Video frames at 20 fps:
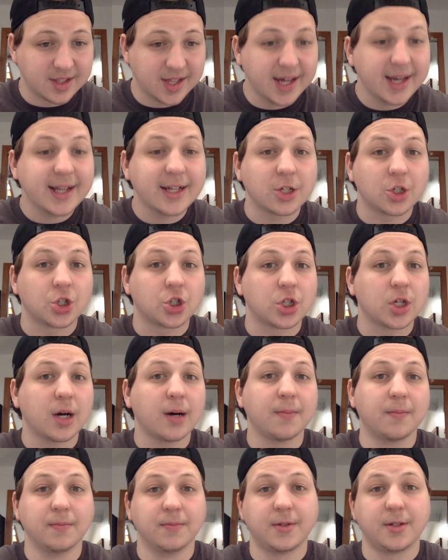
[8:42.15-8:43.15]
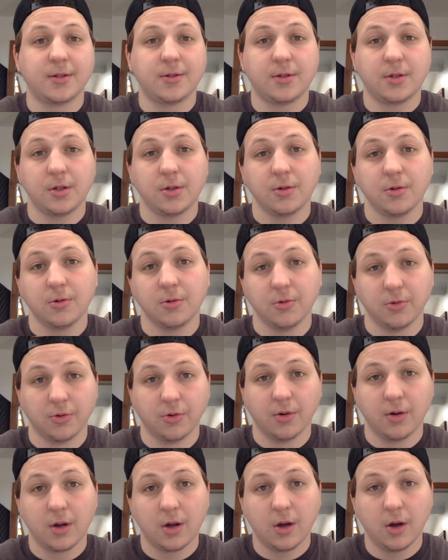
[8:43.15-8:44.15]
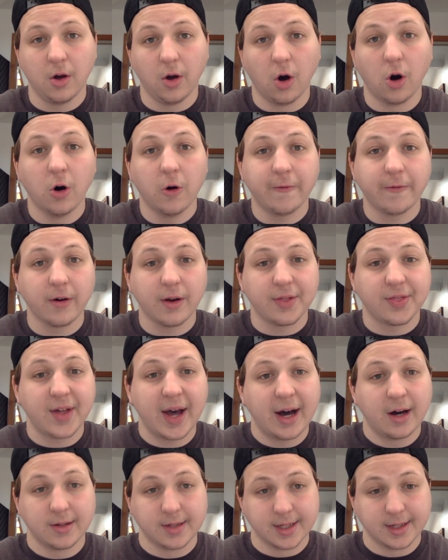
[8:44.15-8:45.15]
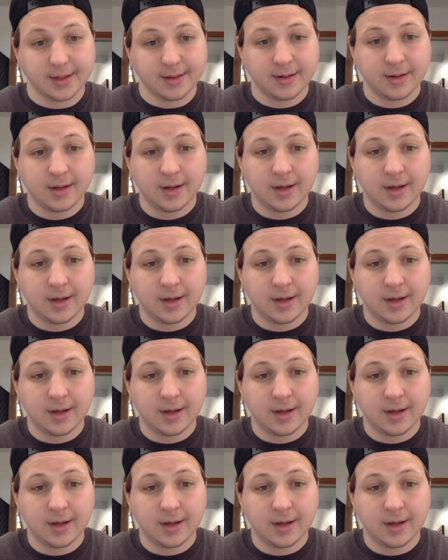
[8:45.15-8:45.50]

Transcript: Then it jumped to over 1,000.